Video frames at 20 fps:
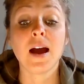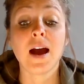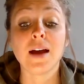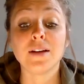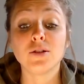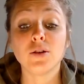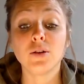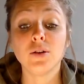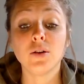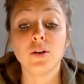I
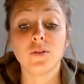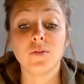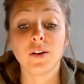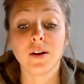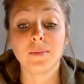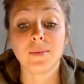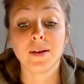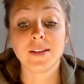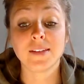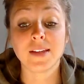turned over
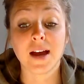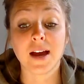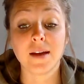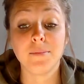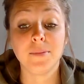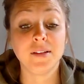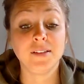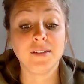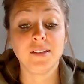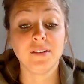on my side
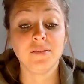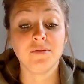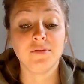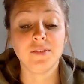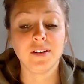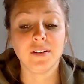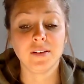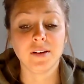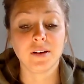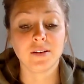but didn't
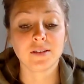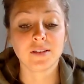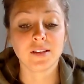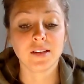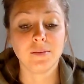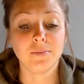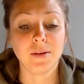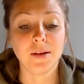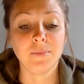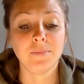feel at all
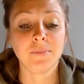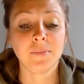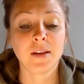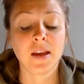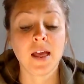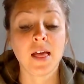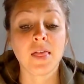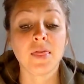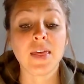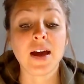sleepy.
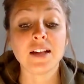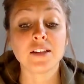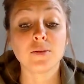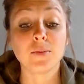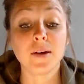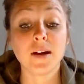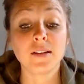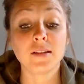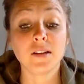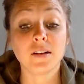That's
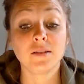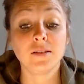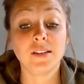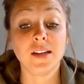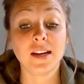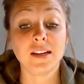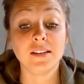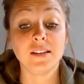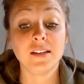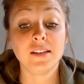when I saw
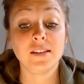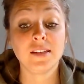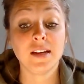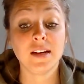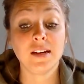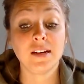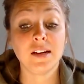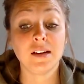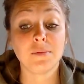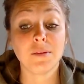Daisy
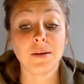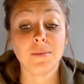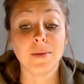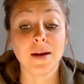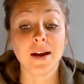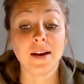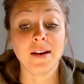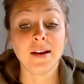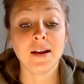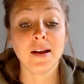sitting near my
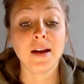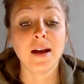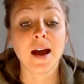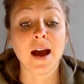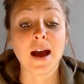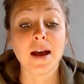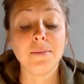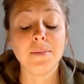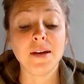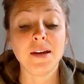bed.
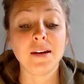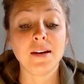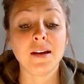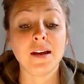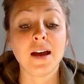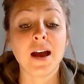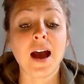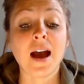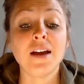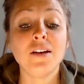I knew
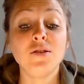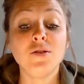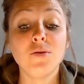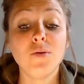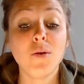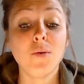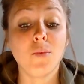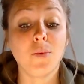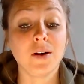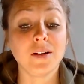
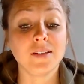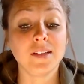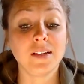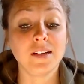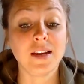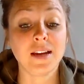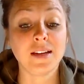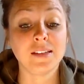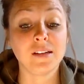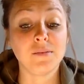it wasn't
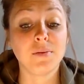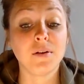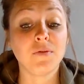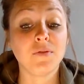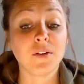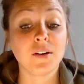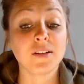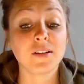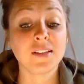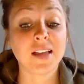Daisy, but
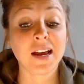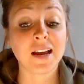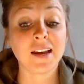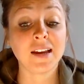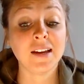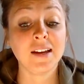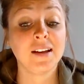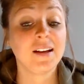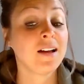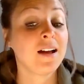for a
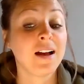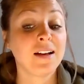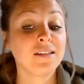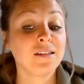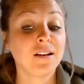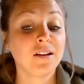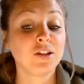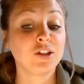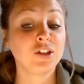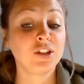second, I
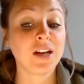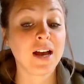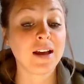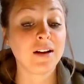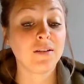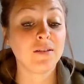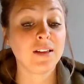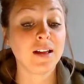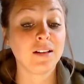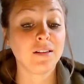saw a
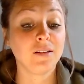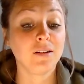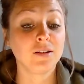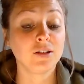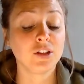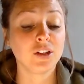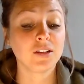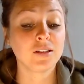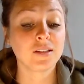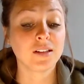shadow that
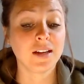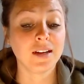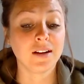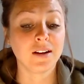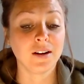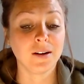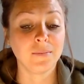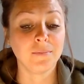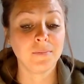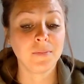looked just like
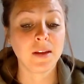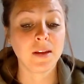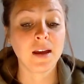her.